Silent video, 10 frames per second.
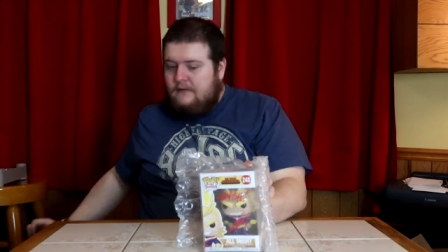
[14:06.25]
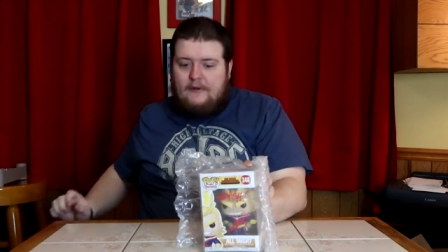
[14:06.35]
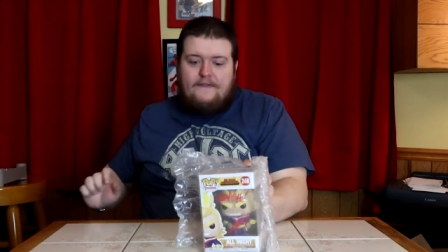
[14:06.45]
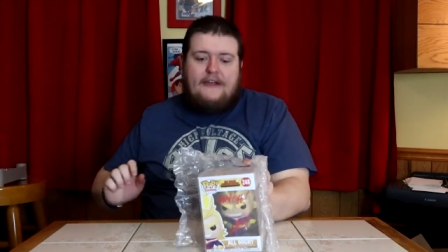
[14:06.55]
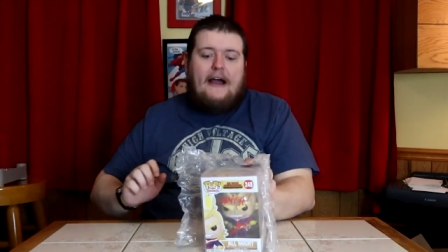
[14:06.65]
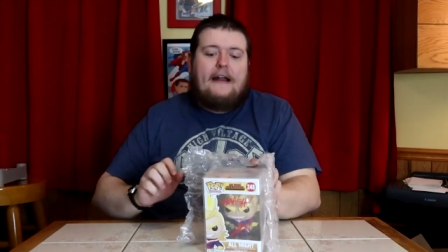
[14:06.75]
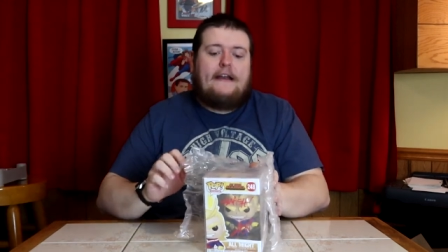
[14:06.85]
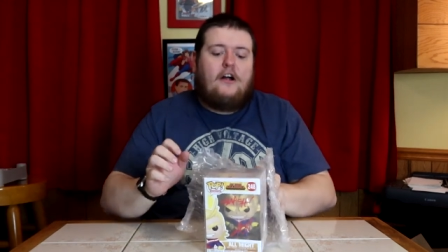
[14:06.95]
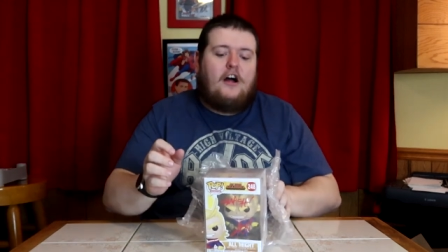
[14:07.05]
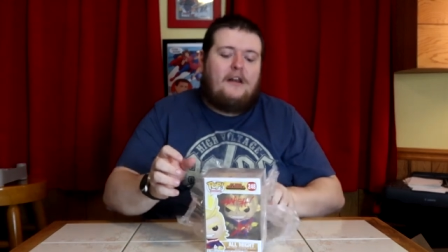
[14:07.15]
We've got
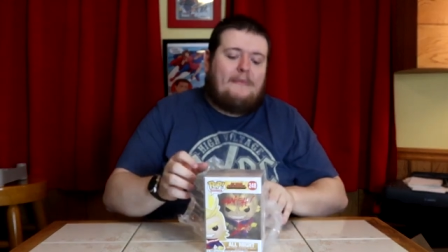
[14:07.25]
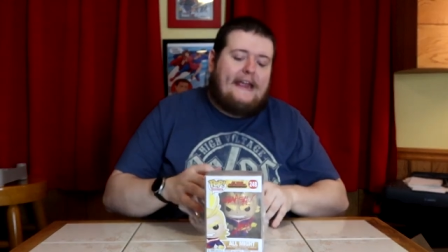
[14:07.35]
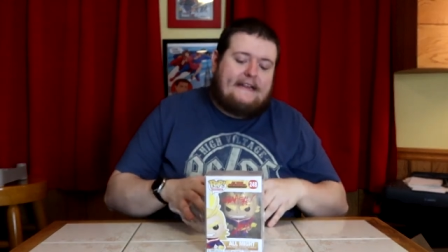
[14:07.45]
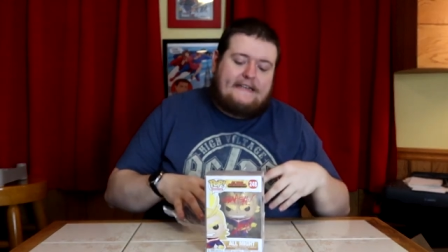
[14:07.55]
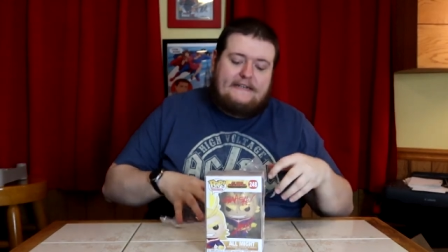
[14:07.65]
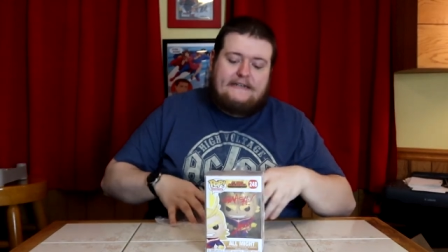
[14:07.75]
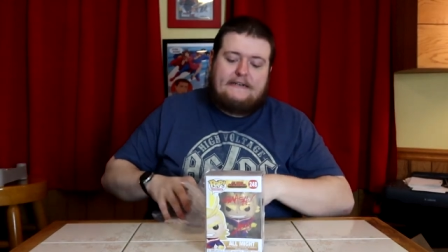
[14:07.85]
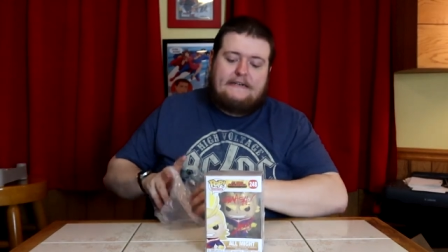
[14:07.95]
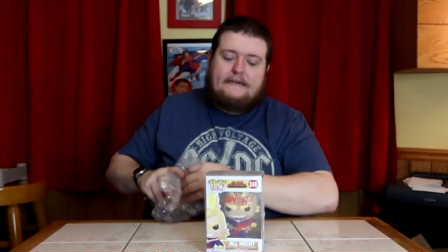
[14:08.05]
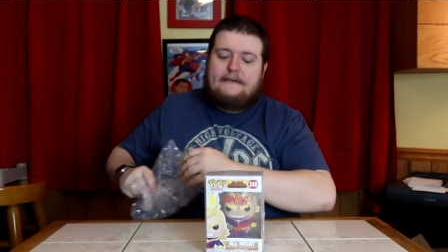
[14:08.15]
an All Might.
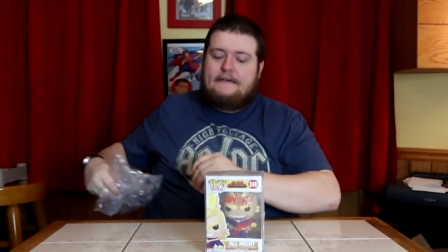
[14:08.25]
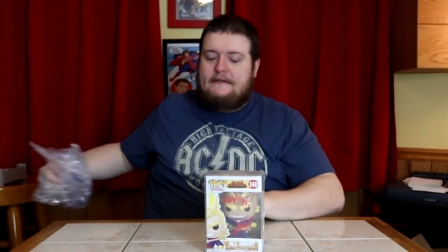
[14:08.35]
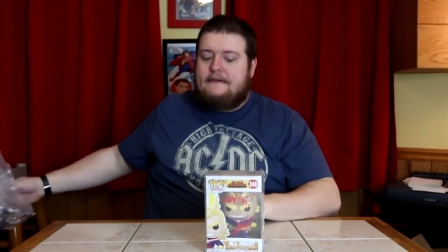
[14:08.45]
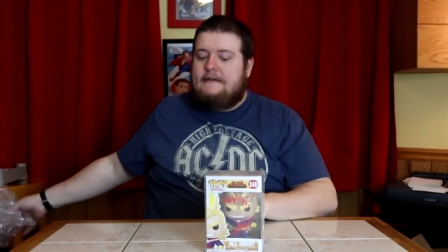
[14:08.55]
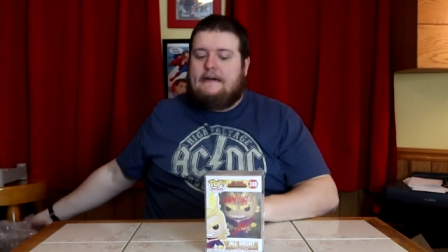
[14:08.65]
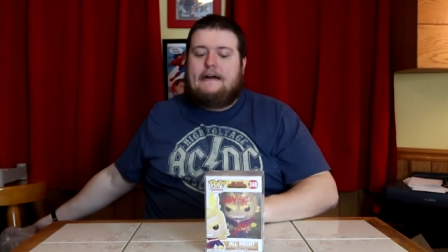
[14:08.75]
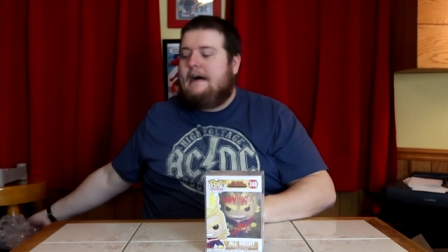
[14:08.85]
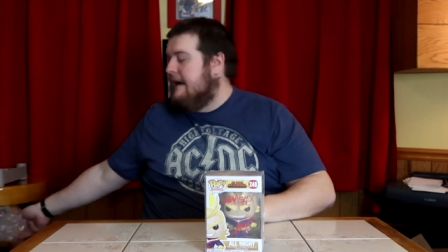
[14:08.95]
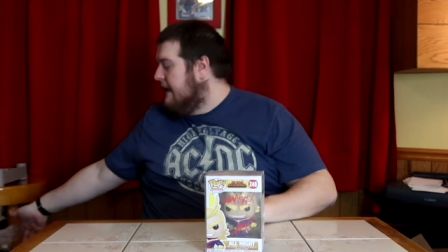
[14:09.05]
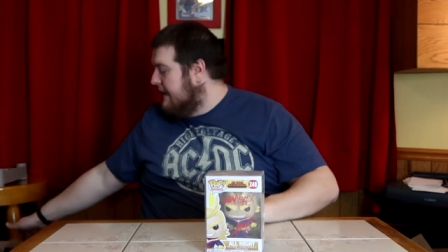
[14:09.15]
Ha
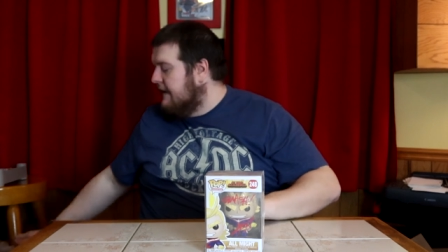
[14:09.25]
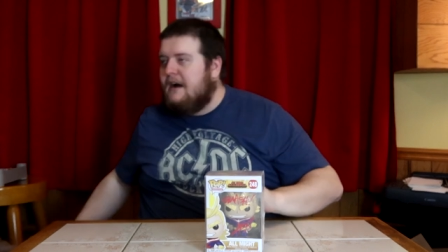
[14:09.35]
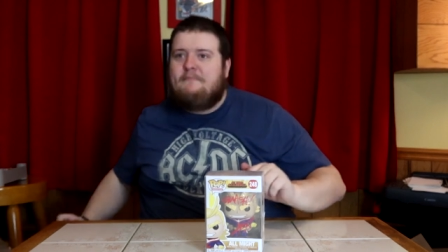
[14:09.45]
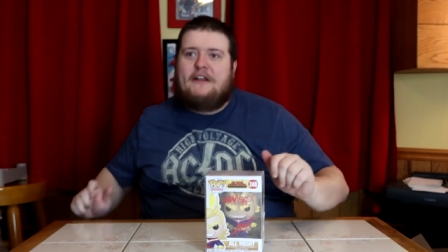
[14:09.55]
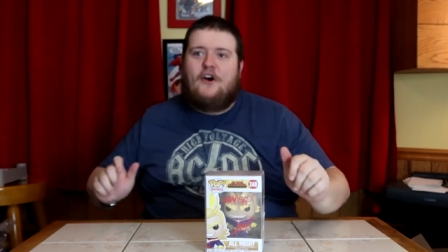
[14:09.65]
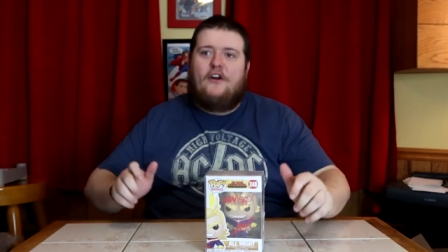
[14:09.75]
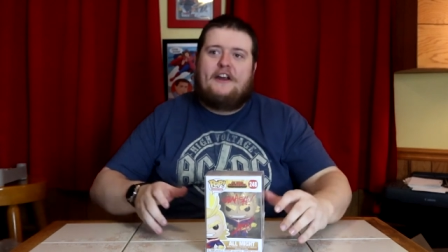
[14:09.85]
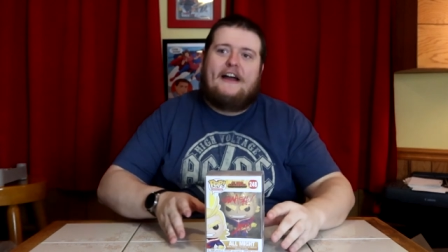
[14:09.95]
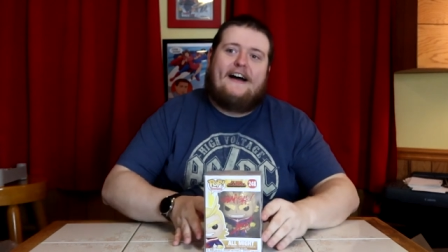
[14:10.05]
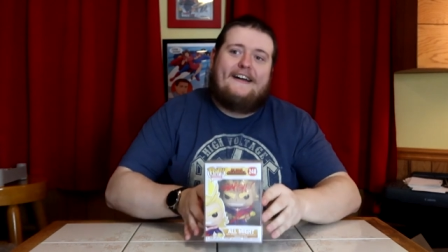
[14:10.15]
ha, young
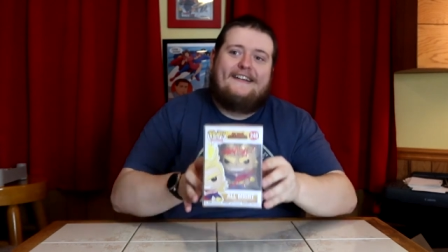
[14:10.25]
Midoriya.